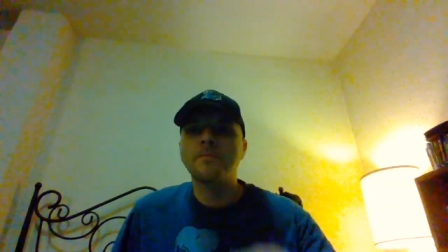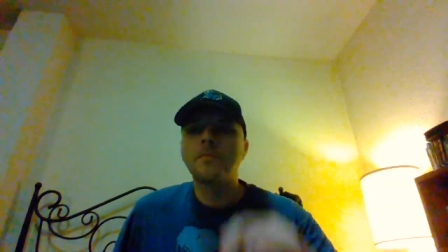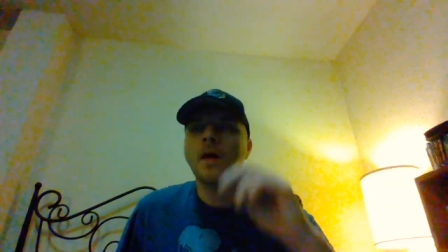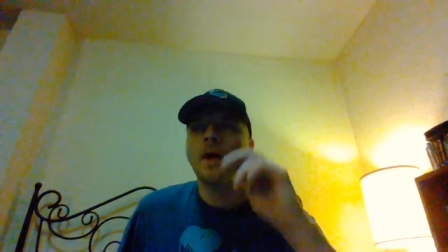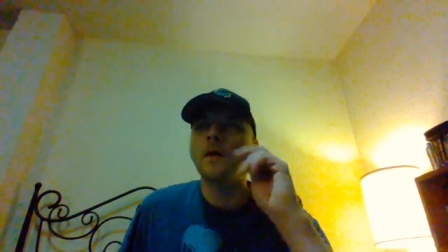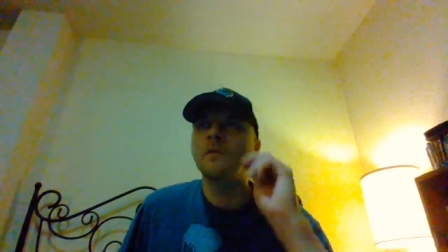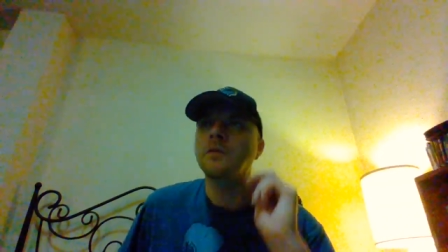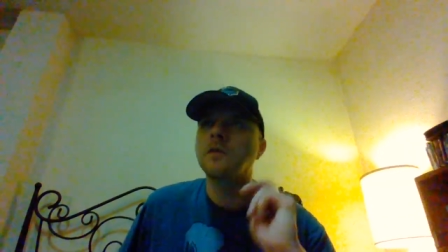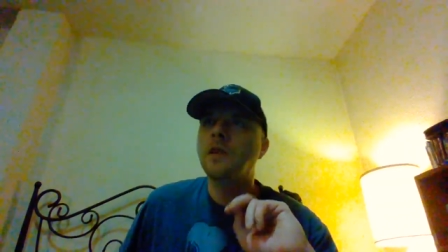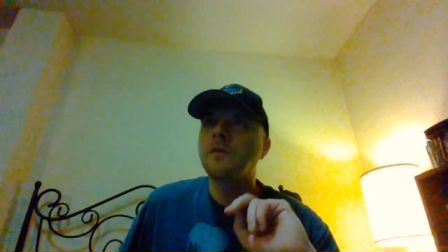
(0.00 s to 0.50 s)

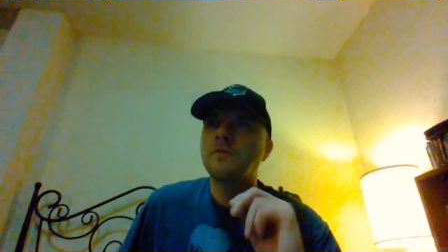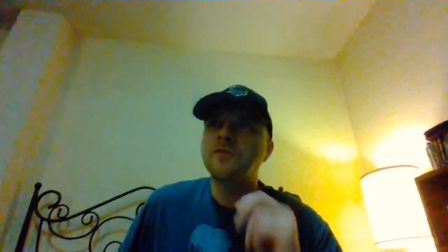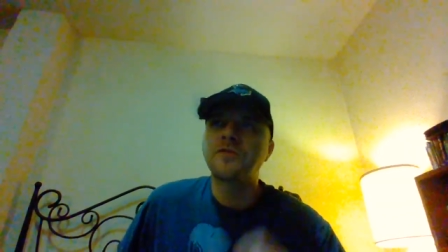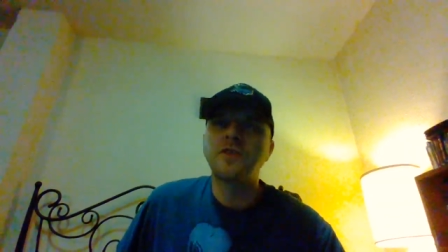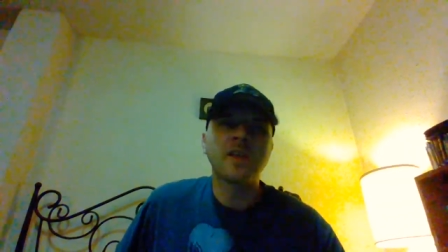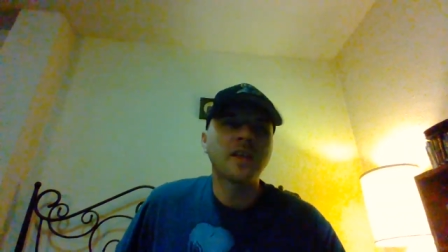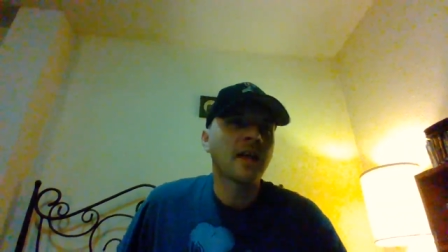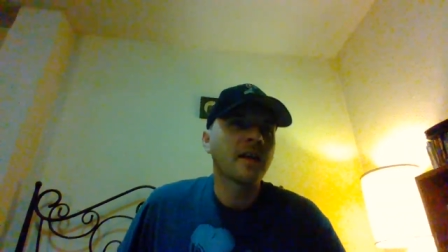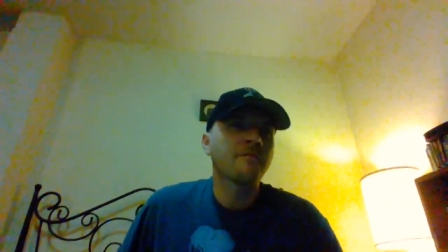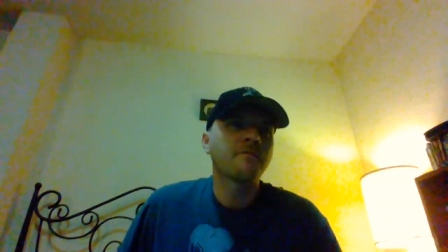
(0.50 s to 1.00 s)
I would love to
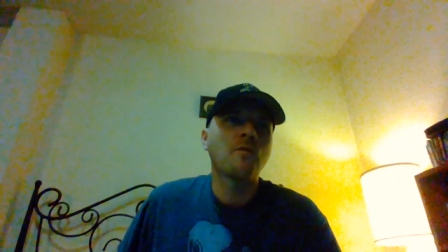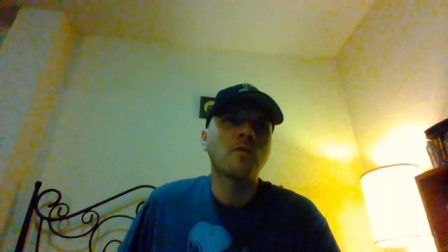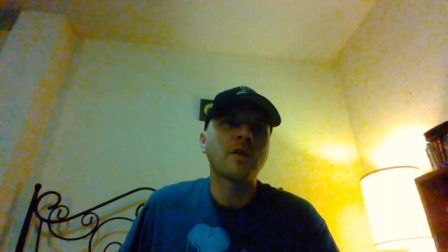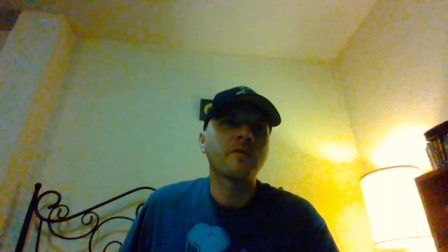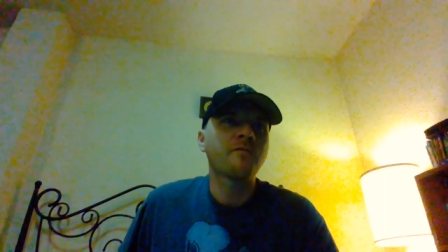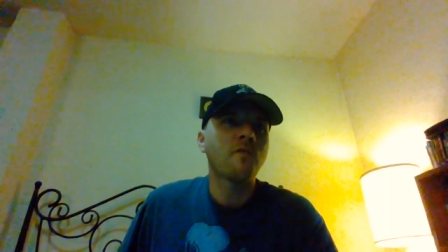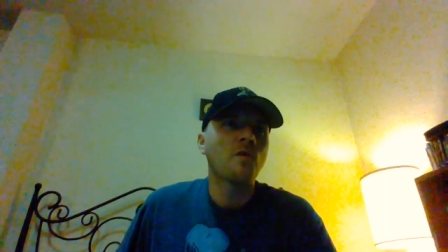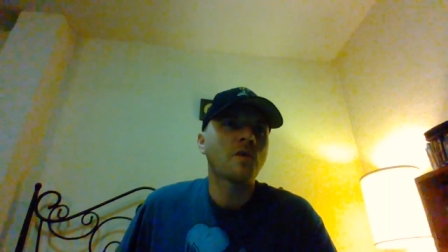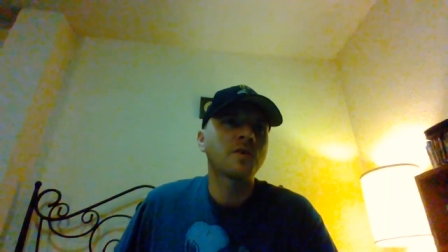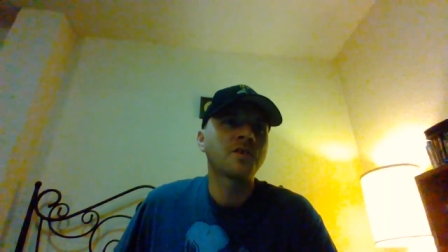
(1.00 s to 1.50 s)
see like
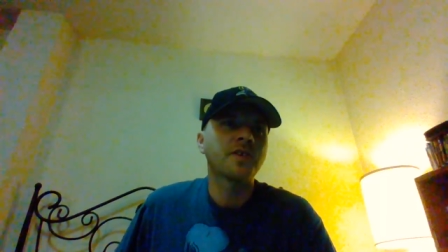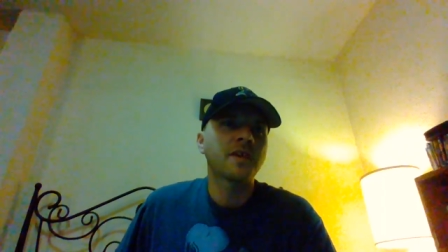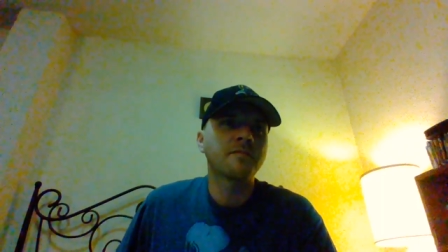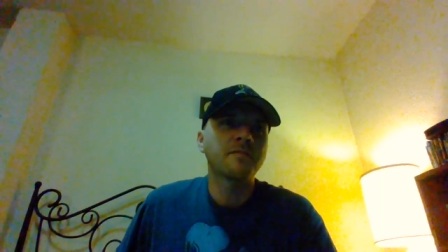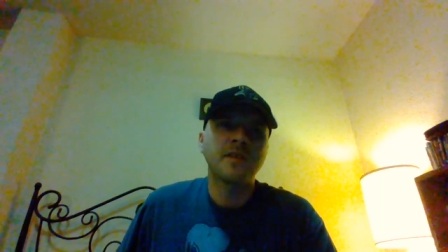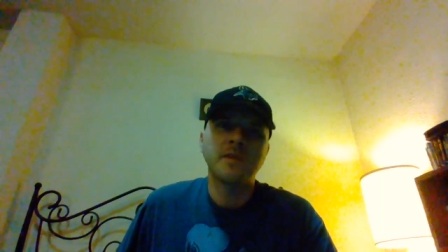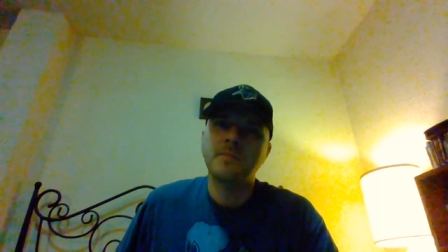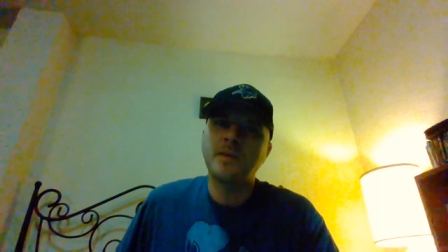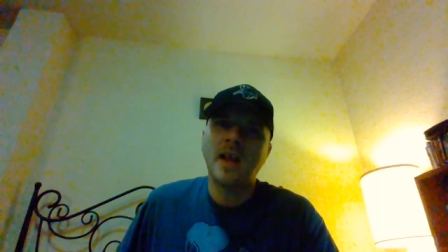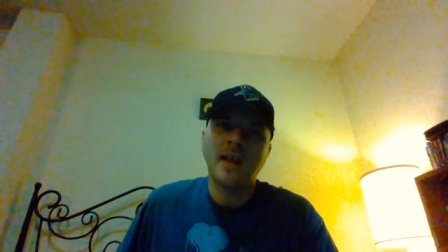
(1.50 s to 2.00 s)
44-17,